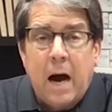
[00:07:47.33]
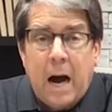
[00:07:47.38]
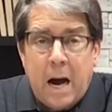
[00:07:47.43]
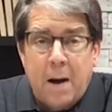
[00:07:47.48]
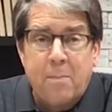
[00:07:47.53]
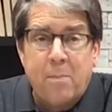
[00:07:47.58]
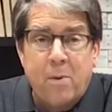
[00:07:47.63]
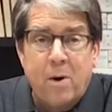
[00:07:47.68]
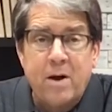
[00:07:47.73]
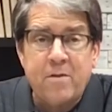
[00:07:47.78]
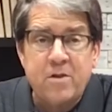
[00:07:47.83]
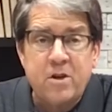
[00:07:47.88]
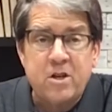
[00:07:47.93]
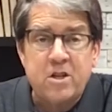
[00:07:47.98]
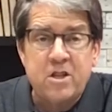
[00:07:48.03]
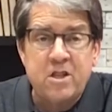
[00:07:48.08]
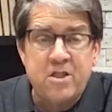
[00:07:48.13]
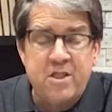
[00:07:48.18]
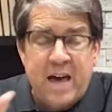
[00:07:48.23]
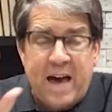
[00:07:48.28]
I pray
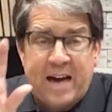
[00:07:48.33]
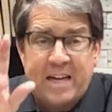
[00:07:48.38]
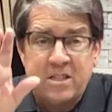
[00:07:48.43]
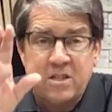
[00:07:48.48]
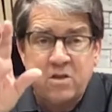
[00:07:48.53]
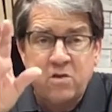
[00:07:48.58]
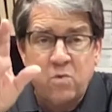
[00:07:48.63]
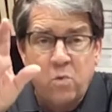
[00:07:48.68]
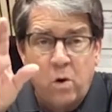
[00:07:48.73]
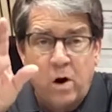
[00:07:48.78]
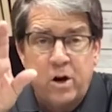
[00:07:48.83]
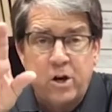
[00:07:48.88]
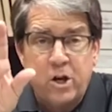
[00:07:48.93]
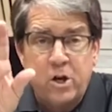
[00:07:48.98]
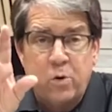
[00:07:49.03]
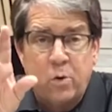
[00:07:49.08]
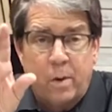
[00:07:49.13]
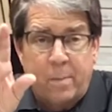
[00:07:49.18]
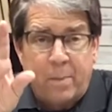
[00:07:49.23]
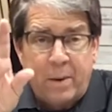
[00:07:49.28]
that that's where
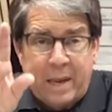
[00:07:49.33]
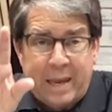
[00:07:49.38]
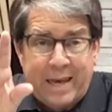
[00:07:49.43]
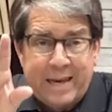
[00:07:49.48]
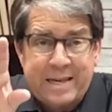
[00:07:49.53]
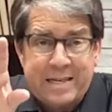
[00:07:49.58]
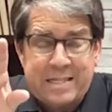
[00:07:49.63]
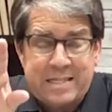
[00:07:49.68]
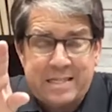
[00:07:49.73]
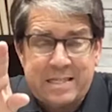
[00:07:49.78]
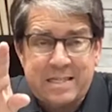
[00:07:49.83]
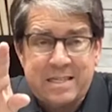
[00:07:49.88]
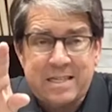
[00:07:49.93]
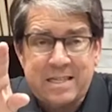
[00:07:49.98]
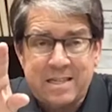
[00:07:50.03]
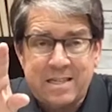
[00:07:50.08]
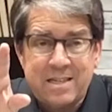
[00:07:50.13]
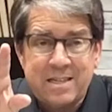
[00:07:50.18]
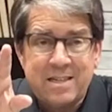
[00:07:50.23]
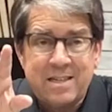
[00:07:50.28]
you are placed.